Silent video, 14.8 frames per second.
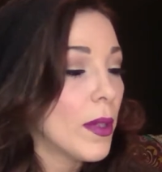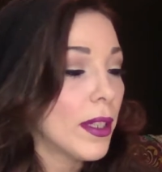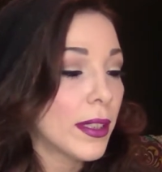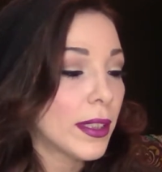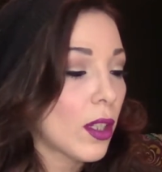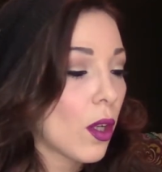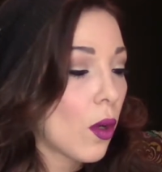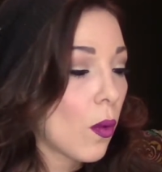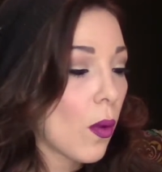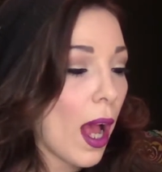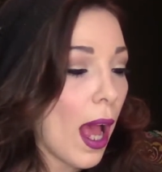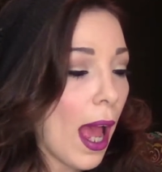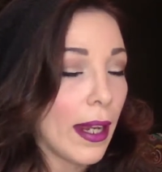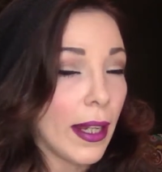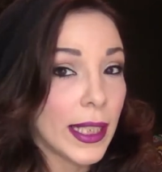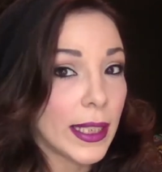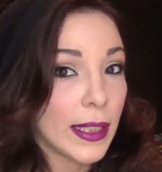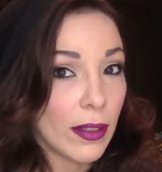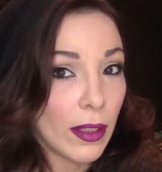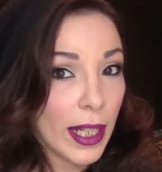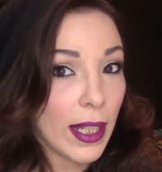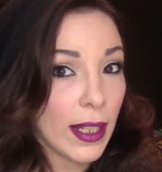So, and
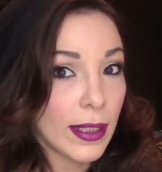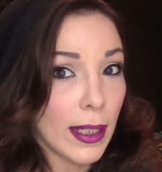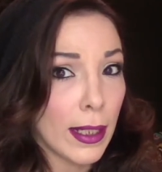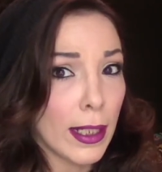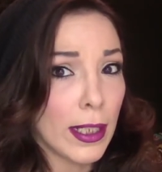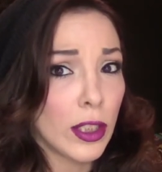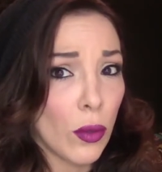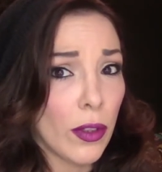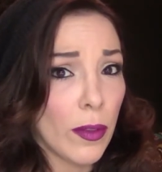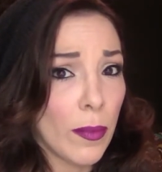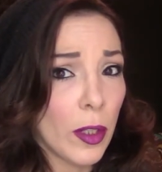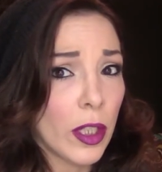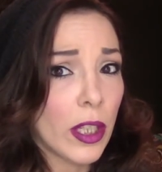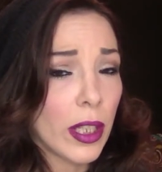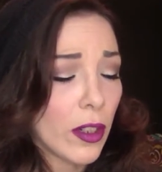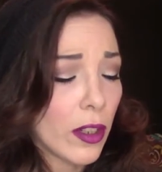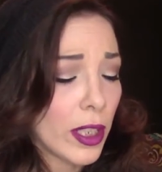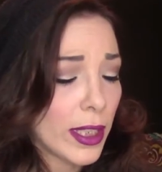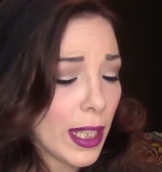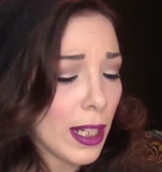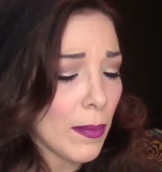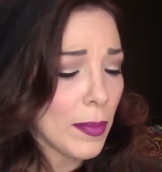like I said, I saw them on
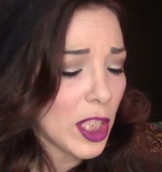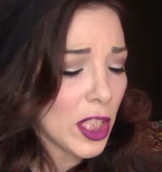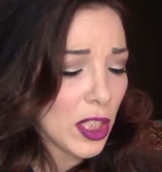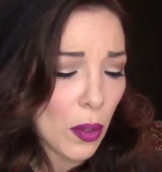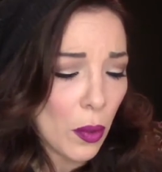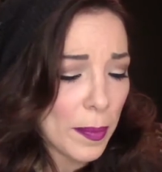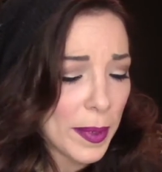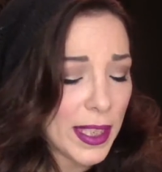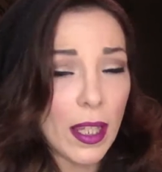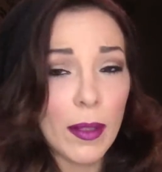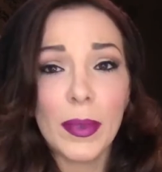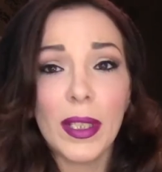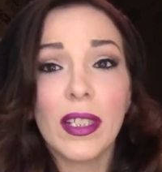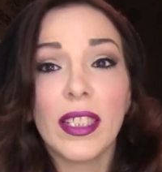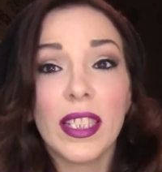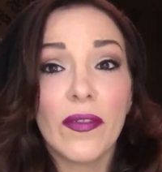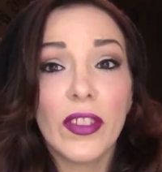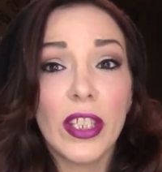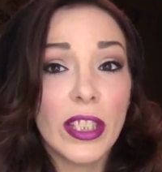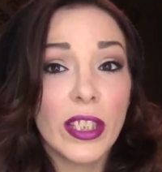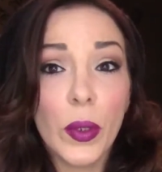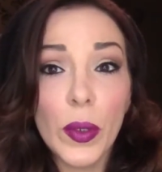clearance, and I'm so upset because if
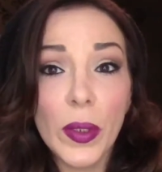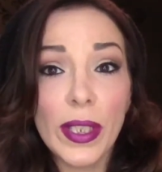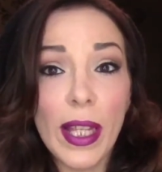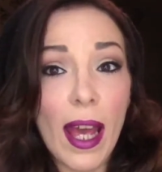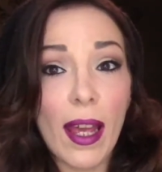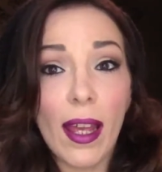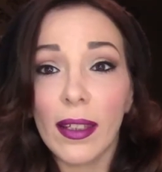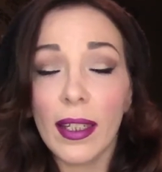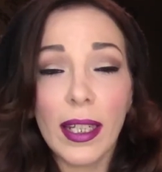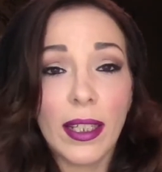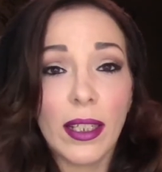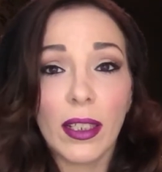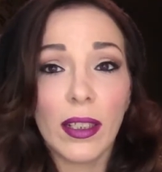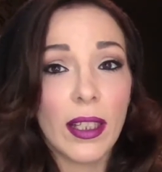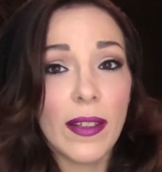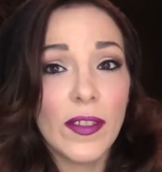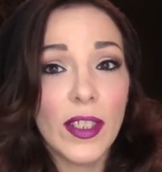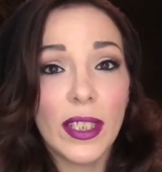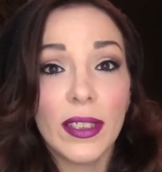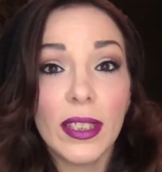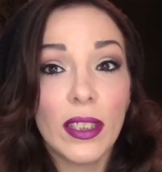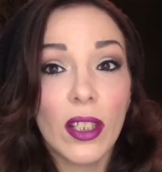this goes, like, if
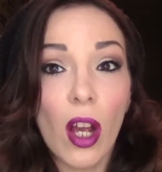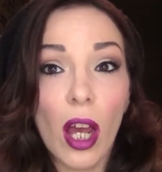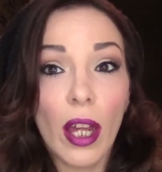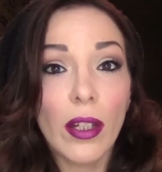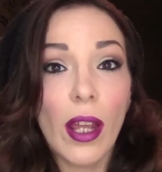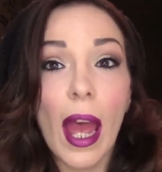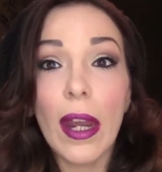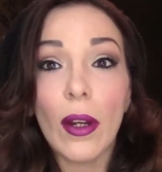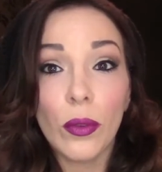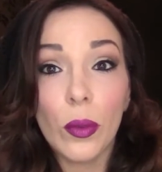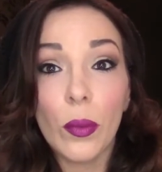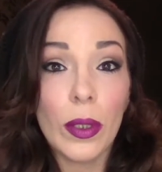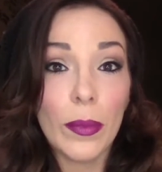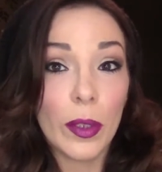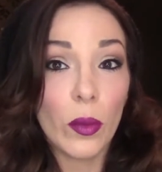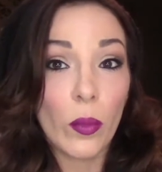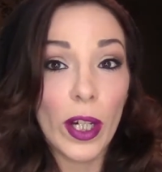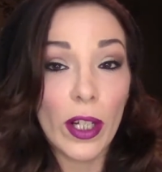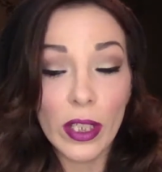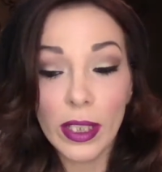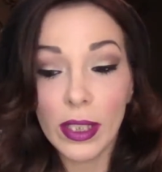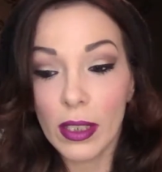this is gone, I don't know what I'm going to
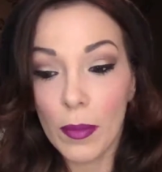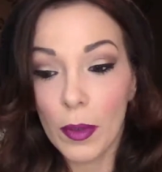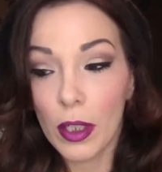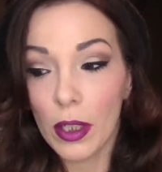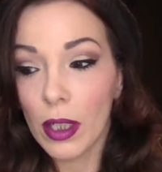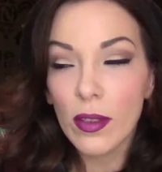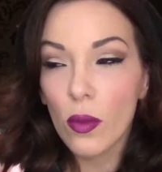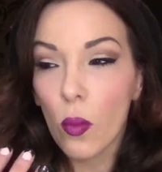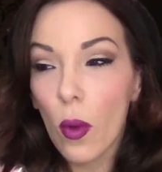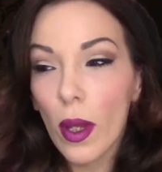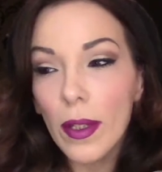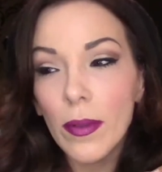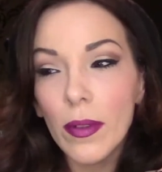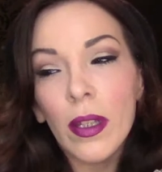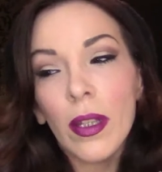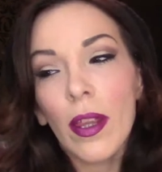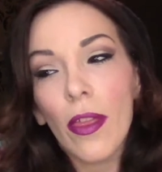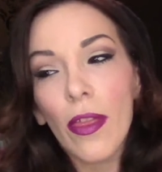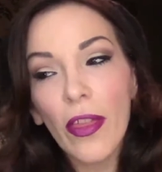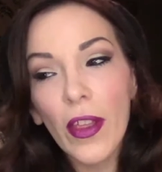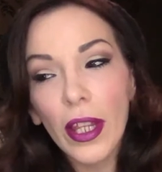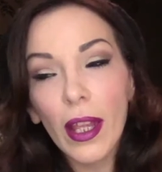wear this summer. The one
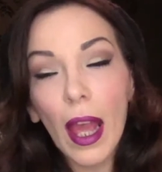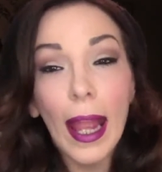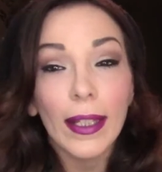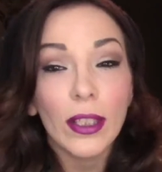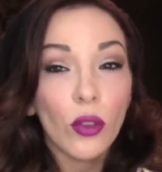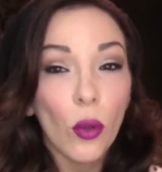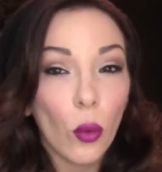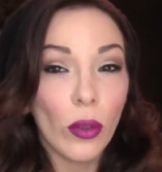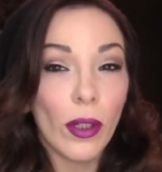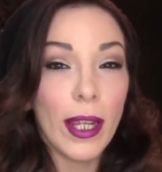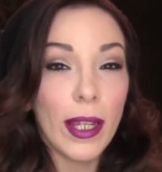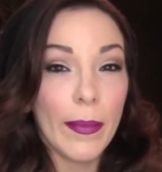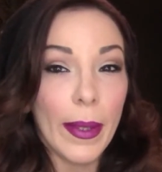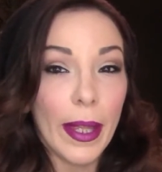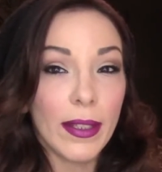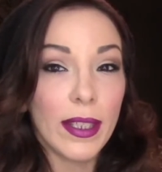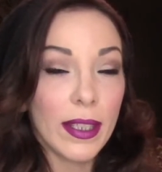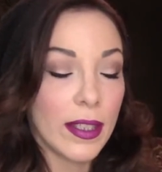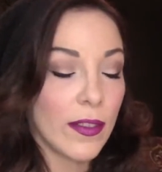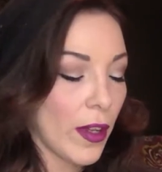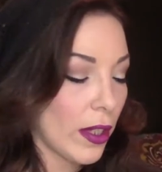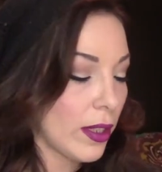thing that I don't like about
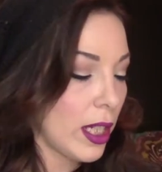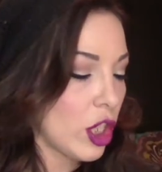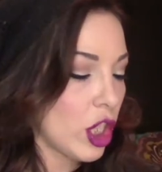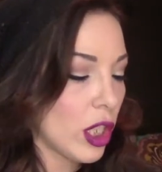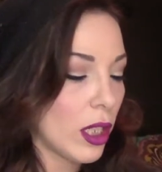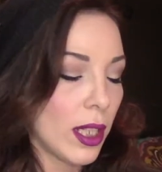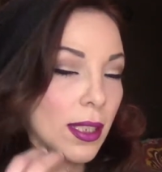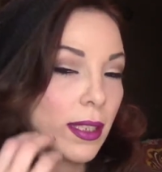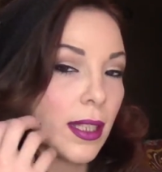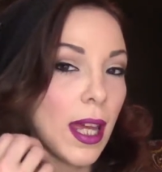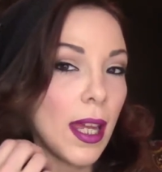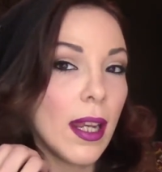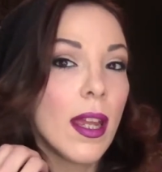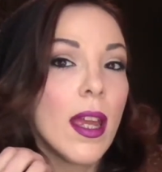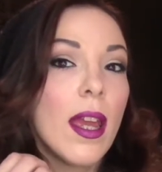this foundation is that